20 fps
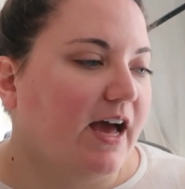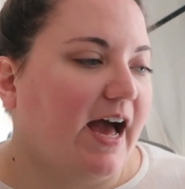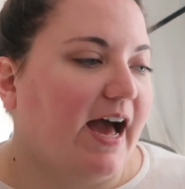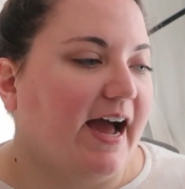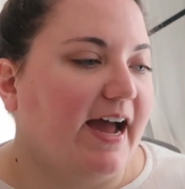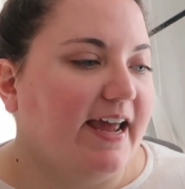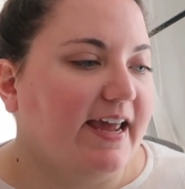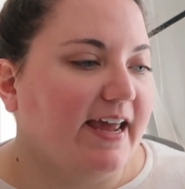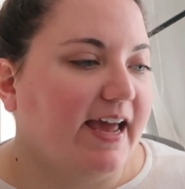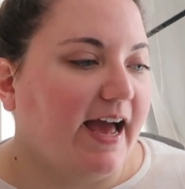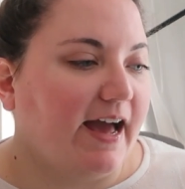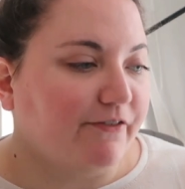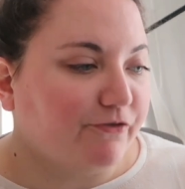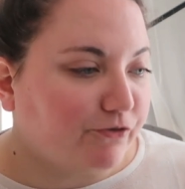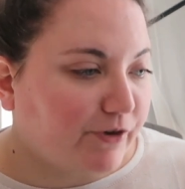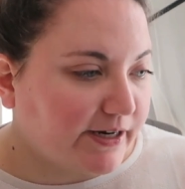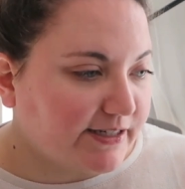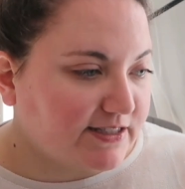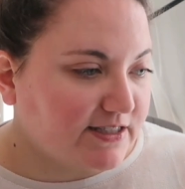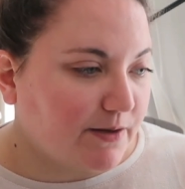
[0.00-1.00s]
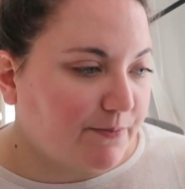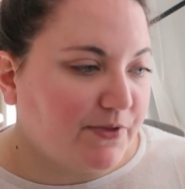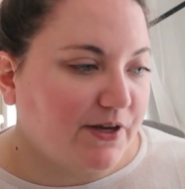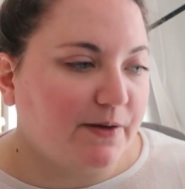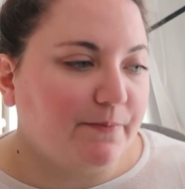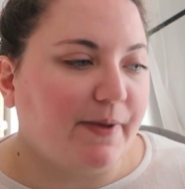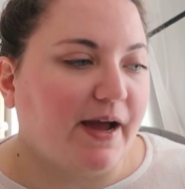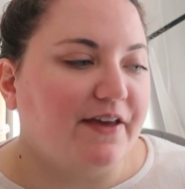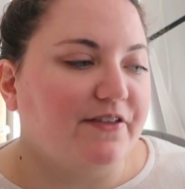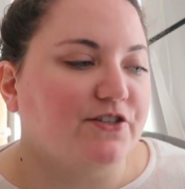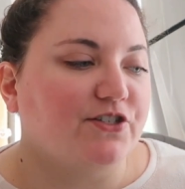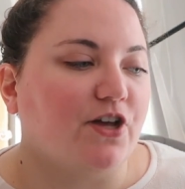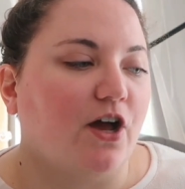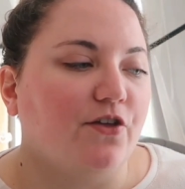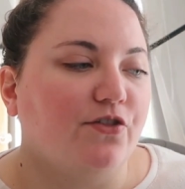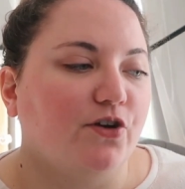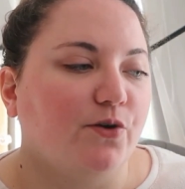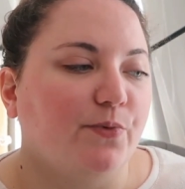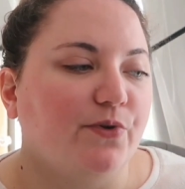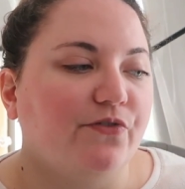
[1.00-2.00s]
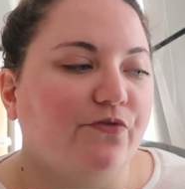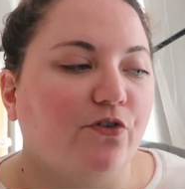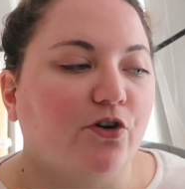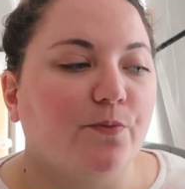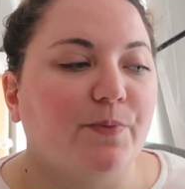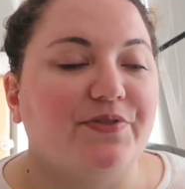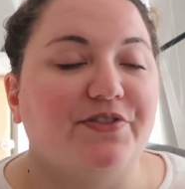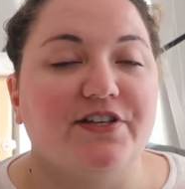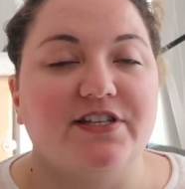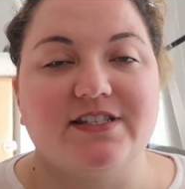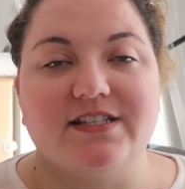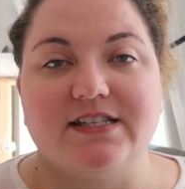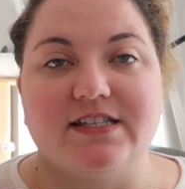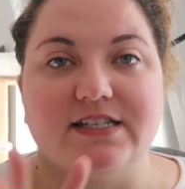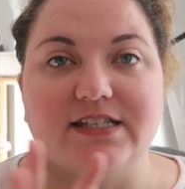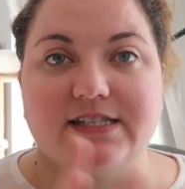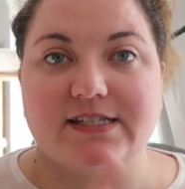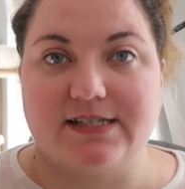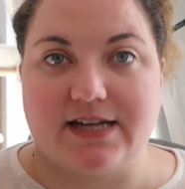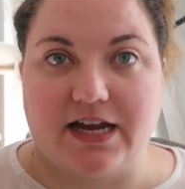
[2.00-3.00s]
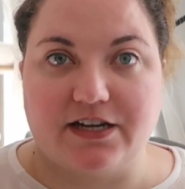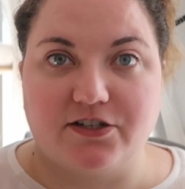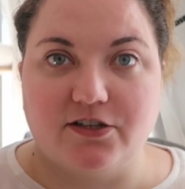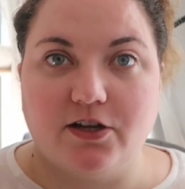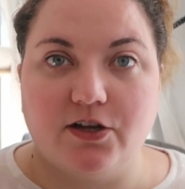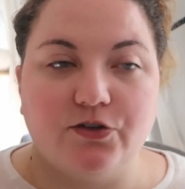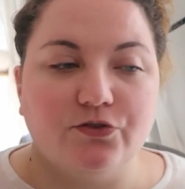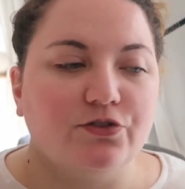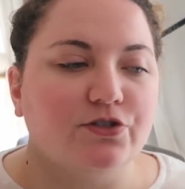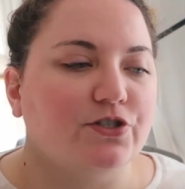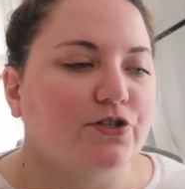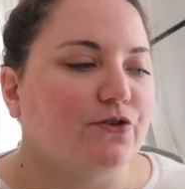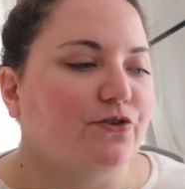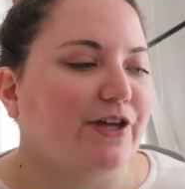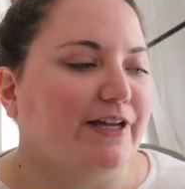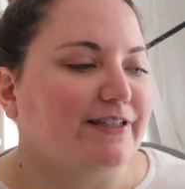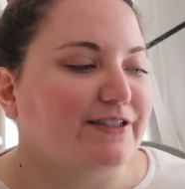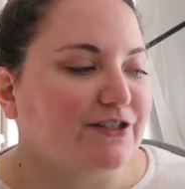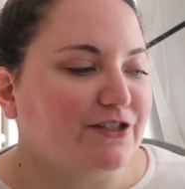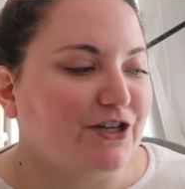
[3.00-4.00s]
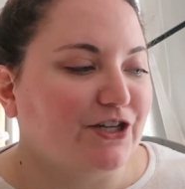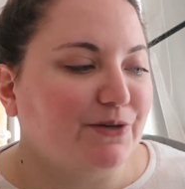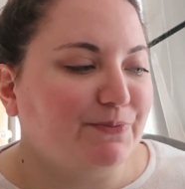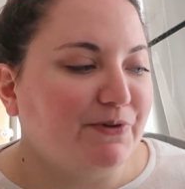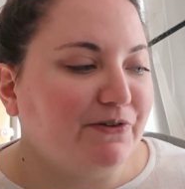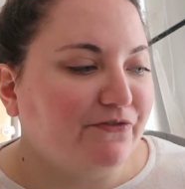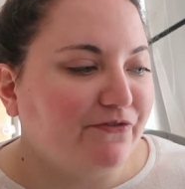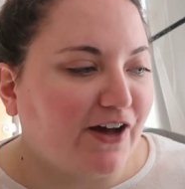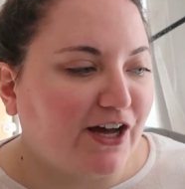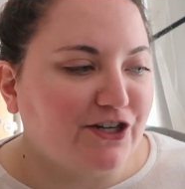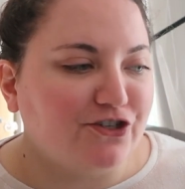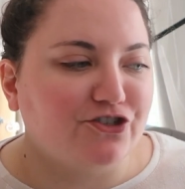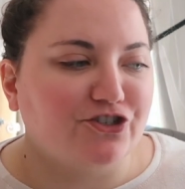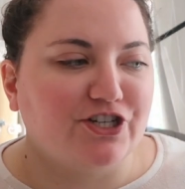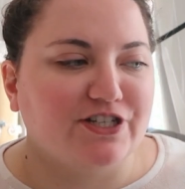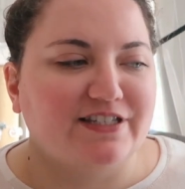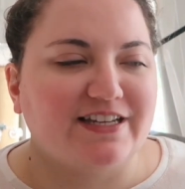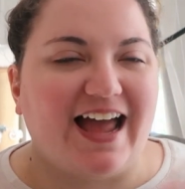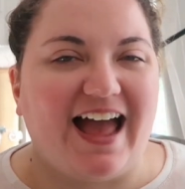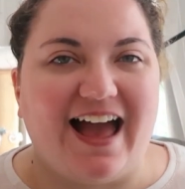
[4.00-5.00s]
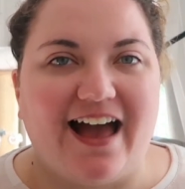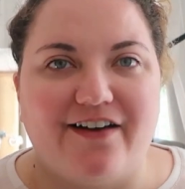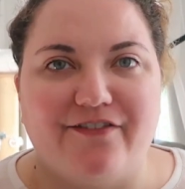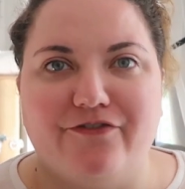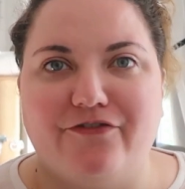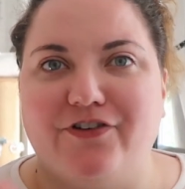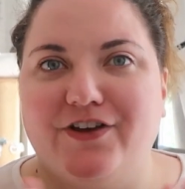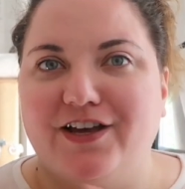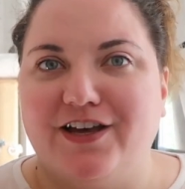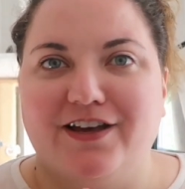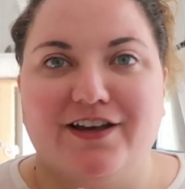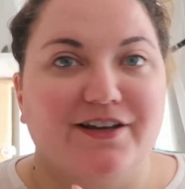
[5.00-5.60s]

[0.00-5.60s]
I have read something by this author before, but this is a standalone, so that's gonna be fun to just have